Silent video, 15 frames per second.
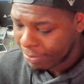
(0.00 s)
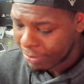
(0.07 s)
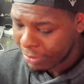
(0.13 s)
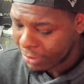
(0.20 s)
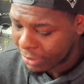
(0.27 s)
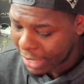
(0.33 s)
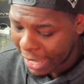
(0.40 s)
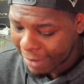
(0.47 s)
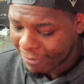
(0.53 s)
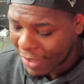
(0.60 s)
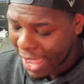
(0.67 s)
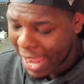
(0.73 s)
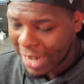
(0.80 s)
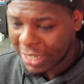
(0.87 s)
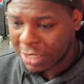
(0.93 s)
They've
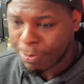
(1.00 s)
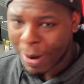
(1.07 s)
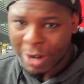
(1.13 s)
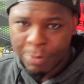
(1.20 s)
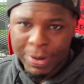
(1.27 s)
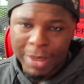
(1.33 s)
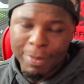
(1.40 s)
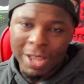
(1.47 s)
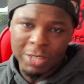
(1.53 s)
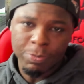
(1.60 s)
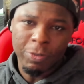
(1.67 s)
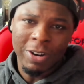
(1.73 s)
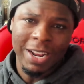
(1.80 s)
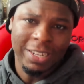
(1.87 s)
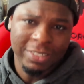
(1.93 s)
had Spider-Man, Miles
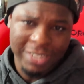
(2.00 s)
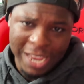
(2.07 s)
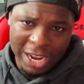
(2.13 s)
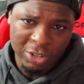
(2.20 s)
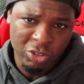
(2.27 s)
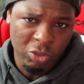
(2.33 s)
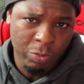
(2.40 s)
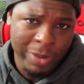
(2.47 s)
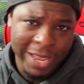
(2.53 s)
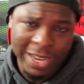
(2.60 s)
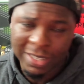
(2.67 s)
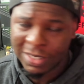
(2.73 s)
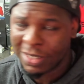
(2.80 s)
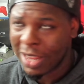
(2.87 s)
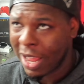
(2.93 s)
Morales, Astrobat,
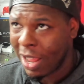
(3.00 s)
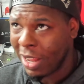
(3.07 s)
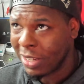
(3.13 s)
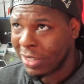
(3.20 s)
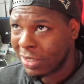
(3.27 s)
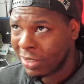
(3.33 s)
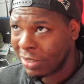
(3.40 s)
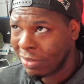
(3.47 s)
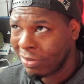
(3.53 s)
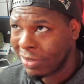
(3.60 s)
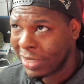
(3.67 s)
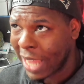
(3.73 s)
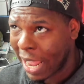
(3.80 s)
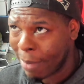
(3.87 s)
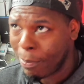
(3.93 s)

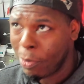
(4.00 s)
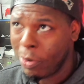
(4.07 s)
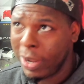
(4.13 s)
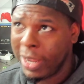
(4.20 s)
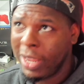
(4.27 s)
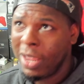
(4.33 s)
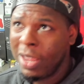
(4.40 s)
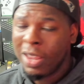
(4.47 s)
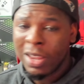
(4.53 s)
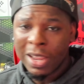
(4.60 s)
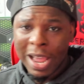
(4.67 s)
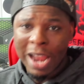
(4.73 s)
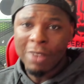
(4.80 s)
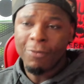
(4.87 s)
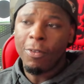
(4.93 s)
Sackboy,
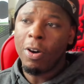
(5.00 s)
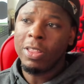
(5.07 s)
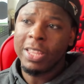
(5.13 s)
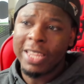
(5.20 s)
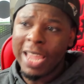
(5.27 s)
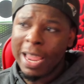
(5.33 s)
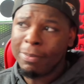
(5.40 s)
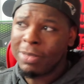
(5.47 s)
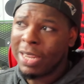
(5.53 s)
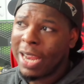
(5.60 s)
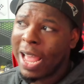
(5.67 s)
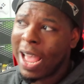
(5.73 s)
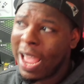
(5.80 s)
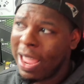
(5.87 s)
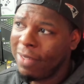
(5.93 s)
Godfall. The games that
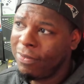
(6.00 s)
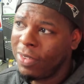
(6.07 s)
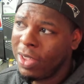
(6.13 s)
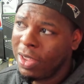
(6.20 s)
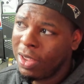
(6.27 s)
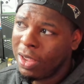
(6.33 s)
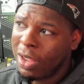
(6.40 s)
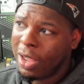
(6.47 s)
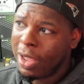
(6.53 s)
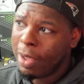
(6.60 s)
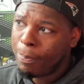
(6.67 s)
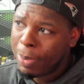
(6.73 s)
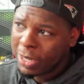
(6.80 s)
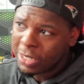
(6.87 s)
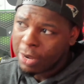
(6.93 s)
I've
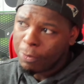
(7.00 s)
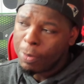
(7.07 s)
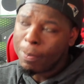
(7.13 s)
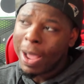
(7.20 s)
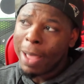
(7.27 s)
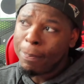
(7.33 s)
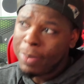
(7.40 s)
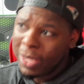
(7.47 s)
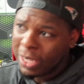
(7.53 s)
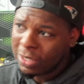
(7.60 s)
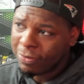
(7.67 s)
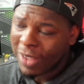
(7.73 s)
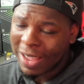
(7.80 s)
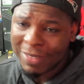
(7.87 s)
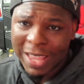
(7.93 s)
picked up with my
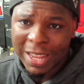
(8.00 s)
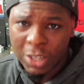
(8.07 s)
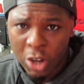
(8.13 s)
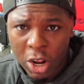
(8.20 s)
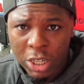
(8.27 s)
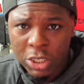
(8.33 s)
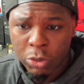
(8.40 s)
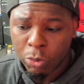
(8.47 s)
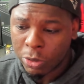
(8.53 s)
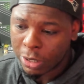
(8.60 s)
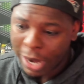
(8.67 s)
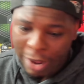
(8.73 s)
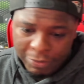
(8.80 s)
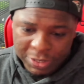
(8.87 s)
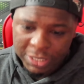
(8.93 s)
PS5 at launch were
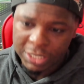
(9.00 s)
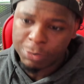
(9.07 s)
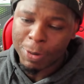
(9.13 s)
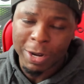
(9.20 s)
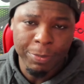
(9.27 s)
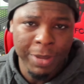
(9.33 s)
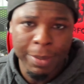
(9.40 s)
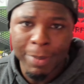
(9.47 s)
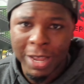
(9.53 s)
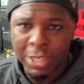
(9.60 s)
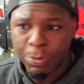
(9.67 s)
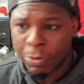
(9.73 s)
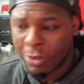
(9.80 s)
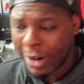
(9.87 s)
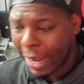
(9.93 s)
obviously Spider-Man, Miles
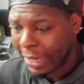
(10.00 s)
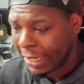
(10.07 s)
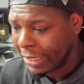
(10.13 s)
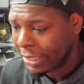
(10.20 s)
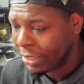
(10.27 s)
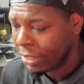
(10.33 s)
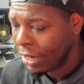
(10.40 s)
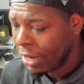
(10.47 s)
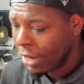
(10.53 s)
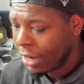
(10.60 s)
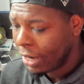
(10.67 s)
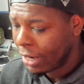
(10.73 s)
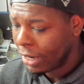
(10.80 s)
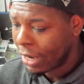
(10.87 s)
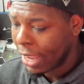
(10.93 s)
Morales.
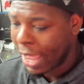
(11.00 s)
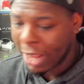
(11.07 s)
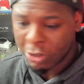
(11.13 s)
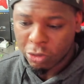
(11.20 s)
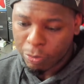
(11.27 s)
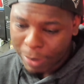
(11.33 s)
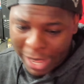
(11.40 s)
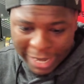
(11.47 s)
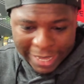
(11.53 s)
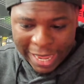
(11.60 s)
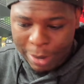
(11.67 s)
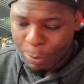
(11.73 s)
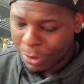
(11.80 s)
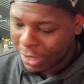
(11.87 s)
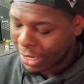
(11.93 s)
Astrobot
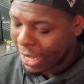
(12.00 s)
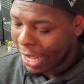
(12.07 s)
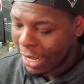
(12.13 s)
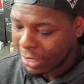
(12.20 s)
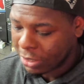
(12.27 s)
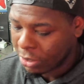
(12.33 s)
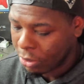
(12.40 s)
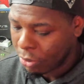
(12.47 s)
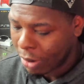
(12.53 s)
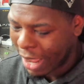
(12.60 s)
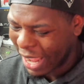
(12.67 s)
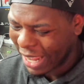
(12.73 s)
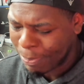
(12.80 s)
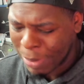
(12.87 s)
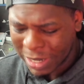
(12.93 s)
came with the console.
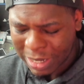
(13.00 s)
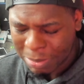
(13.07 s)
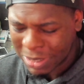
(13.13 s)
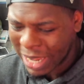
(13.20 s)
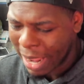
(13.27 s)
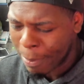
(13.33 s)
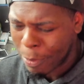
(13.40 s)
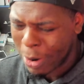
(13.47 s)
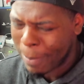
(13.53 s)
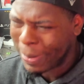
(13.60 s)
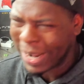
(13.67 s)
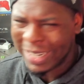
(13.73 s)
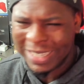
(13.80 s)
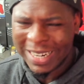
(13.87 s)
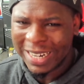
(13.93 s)
I picked up Sackboy, but
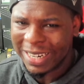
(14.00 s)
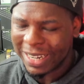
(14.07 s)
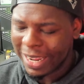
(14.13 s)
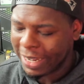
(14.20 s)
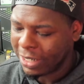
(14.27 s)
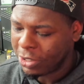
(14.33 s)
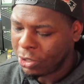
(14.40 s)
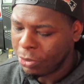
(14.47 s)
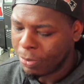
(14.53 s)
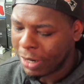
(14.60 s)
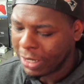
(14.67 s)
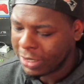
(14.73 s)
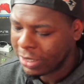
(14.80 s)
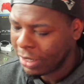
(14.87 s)
I didn't like it too much.